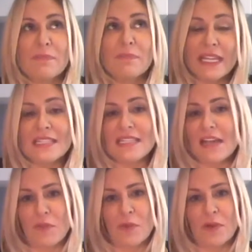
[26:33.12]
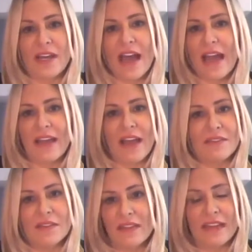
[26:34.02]
being in South Florida,
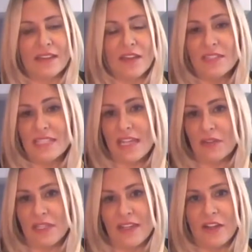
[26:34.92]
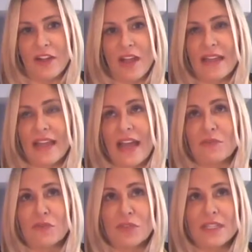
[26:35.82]
I love it down here.
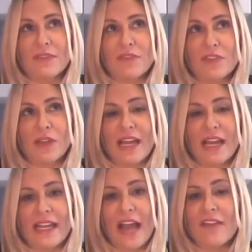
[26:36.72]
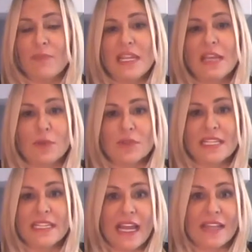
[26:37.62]
I really feel like I've been able
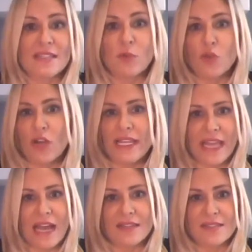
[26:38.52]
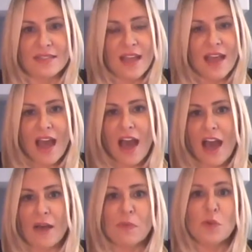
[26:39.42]
to get some great guests
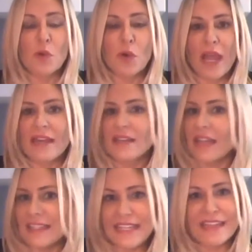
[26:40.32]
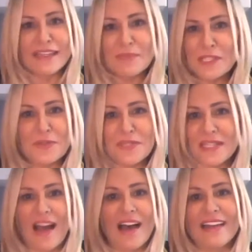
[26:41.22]
and send them to you,
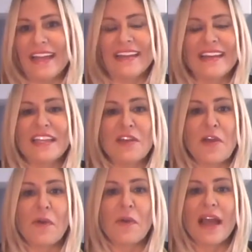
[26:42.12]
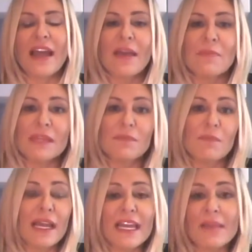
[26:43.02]
Scott. And, I mean,
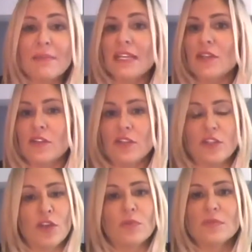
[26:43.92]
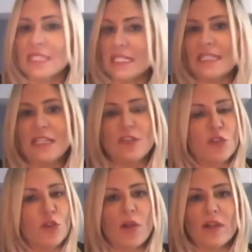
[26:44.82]
Miami and, DC,
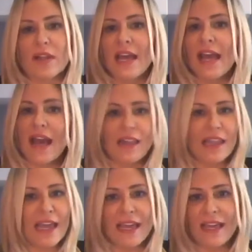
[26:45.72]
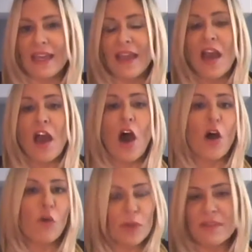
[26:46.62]
New York, LA,
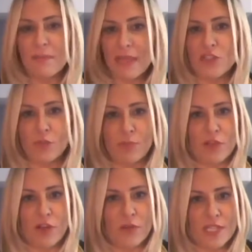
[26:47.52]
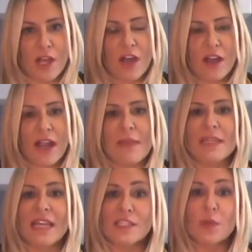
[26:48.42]
all where the major bureaus are. I
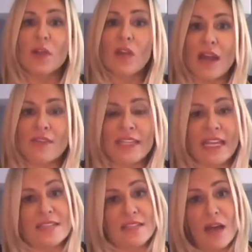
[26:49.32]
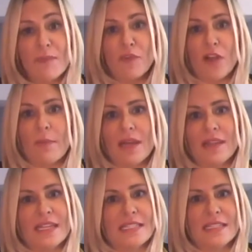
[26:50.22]
mean, that's where a lot of the guests come from,
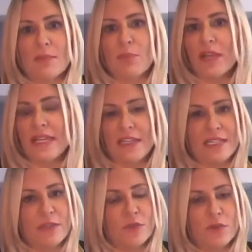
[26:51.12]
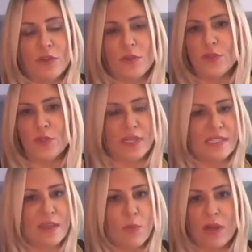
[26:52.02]
unless it's a breaking news story
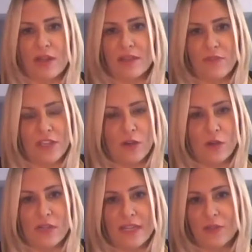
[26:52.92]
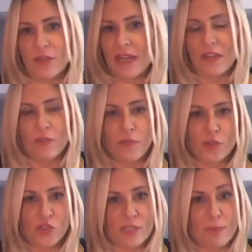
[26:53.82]
somewhere in the field and they're getting a
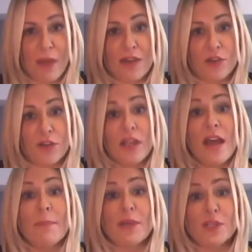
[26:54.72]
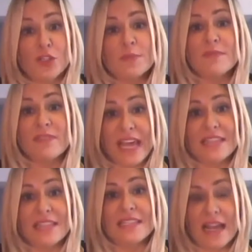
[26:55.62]
first responder. But in terms of
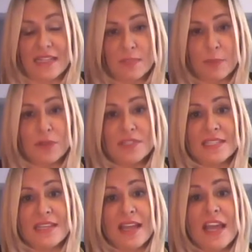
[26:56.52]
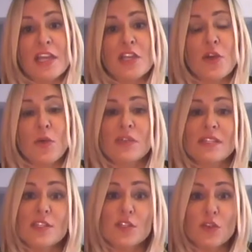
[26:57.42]
guest experts,
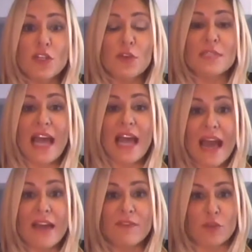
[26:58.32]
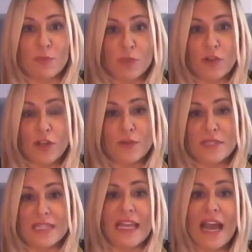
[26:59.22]
the studios have their
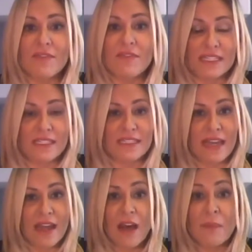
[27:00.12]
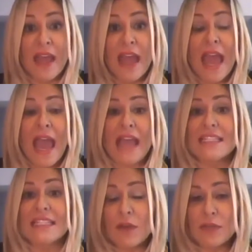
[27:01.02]
bureaus and they have things set up.
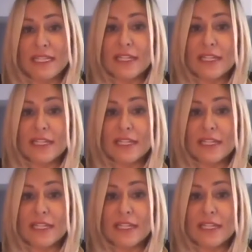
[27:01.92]
And down